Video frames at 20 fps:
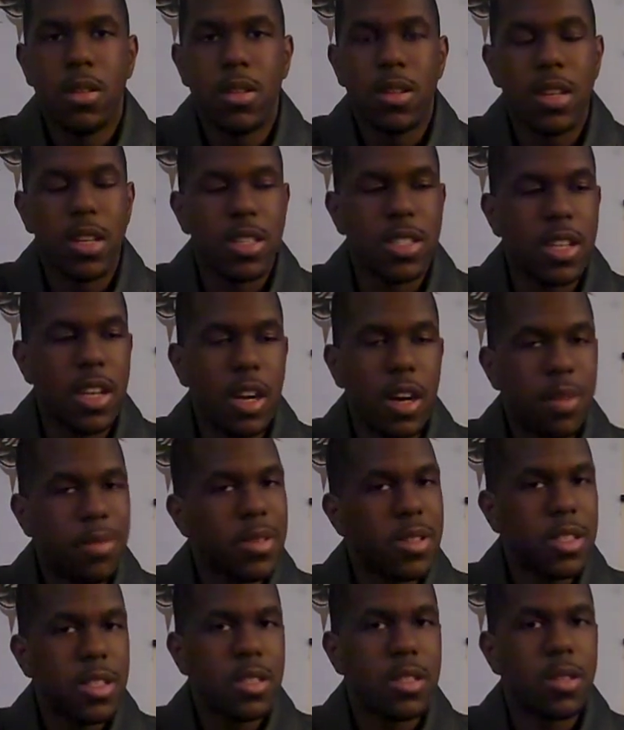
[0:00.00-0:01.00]
Because
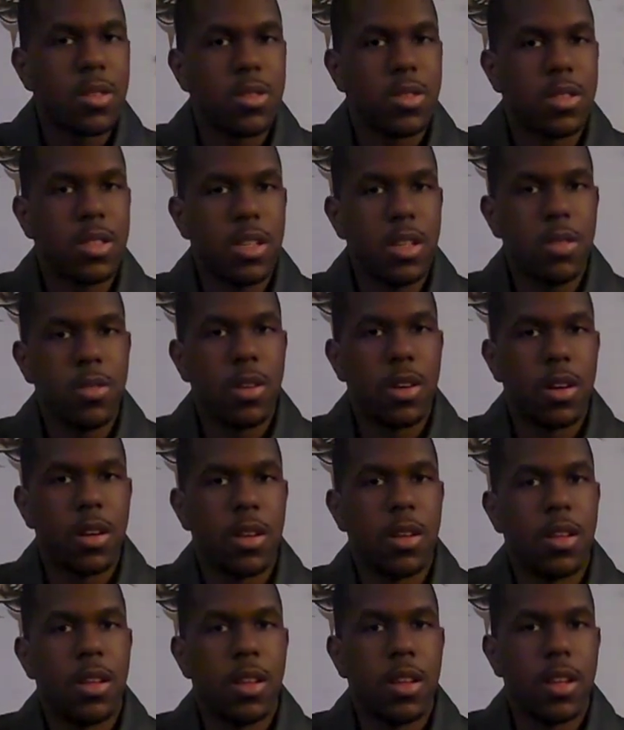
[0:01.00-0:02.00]
JRPGs don't sell
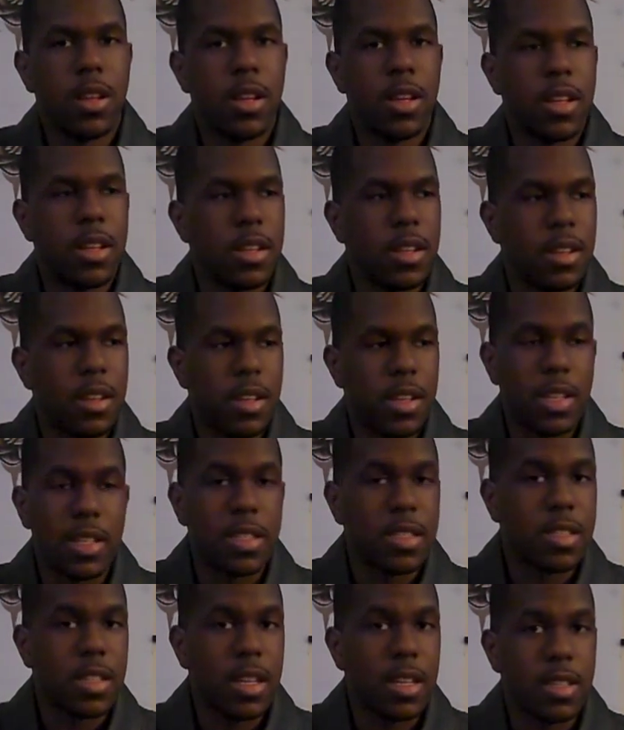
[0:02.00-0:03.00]
well in
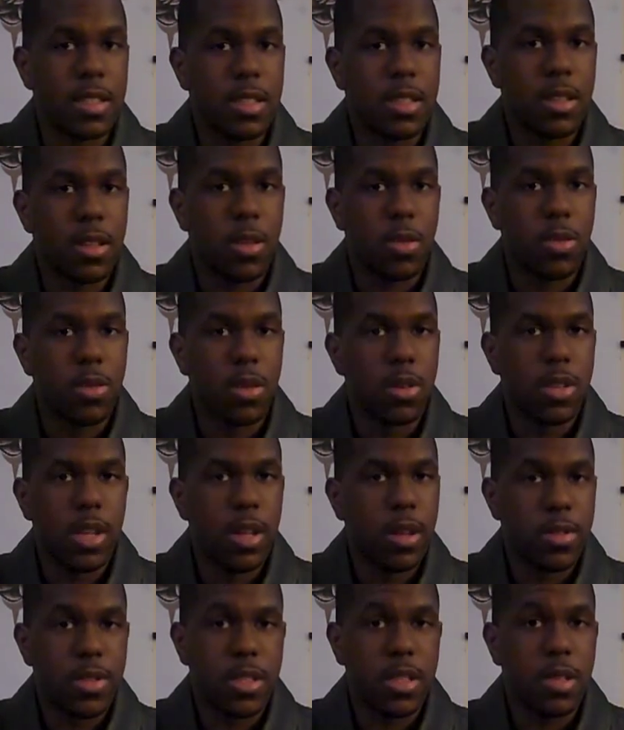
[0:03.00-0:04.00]
any sense of the word. They
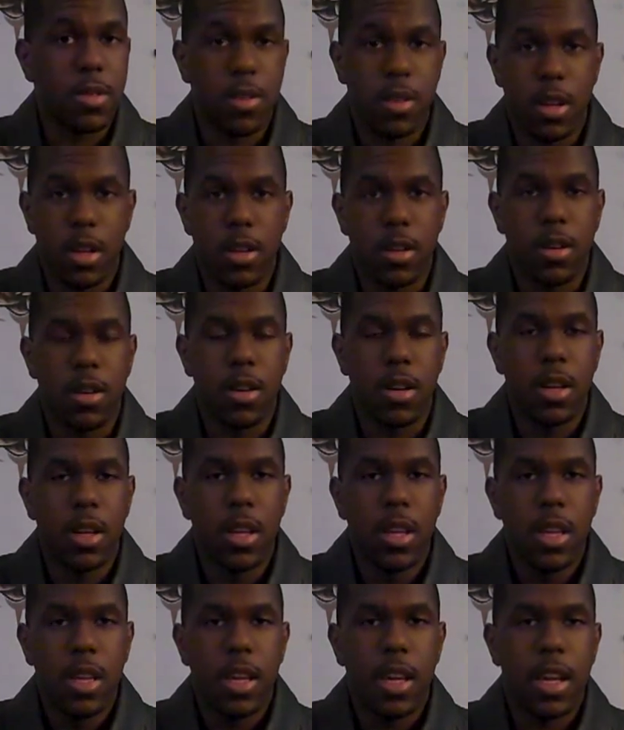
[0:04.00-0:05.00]
don't sell well at all.
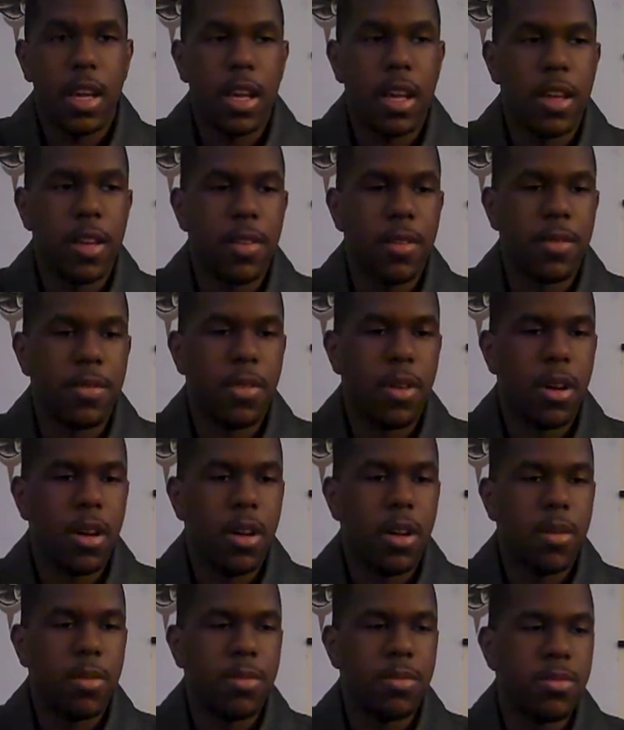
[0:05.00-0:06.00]
And if
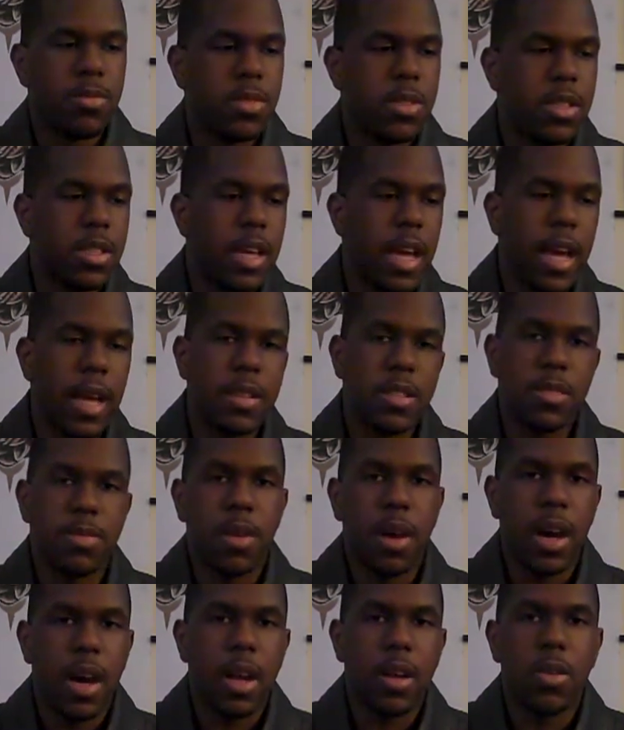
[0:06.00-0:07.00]

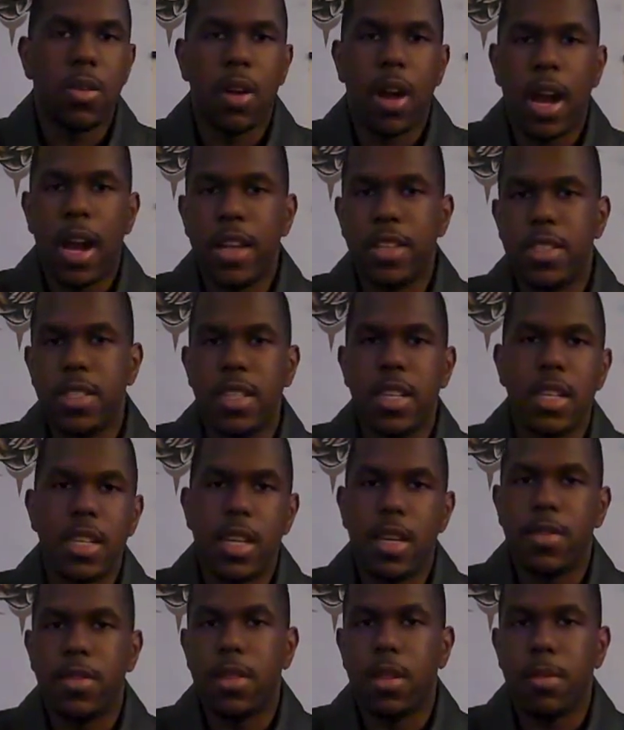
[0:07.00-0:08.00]
GameSpot or IGN
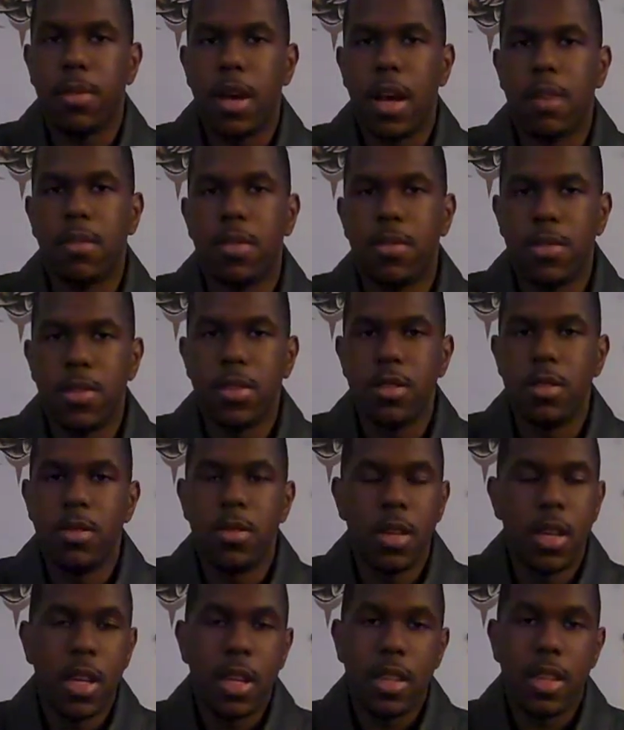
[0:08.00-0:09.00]
give it a bad
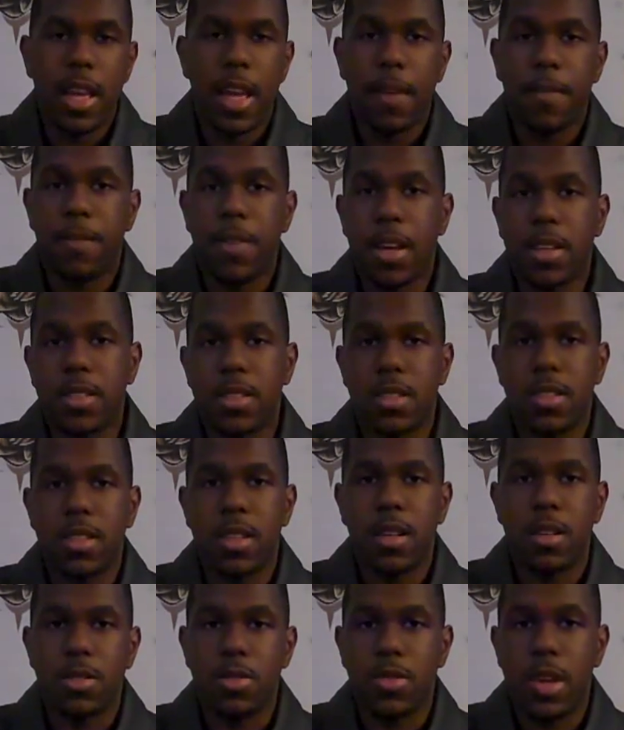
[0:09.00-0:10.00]
review, that affects the
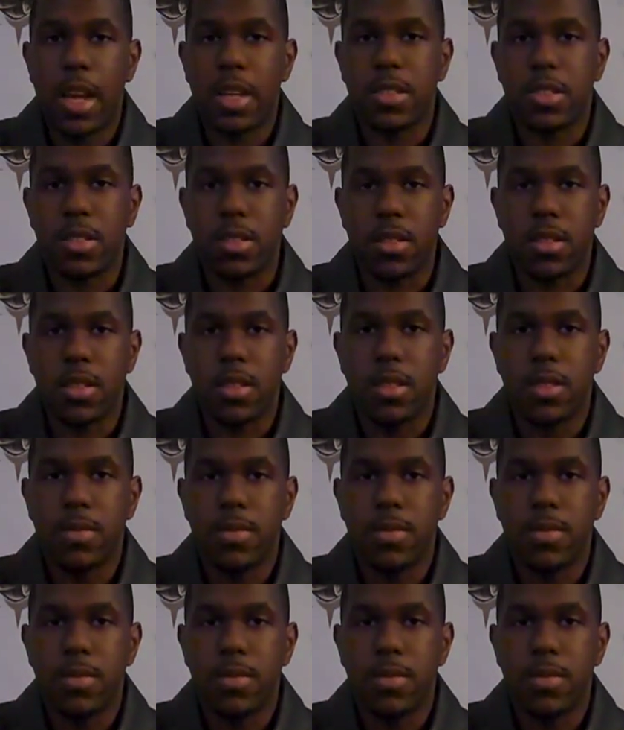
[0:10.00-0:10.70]
sales drastically.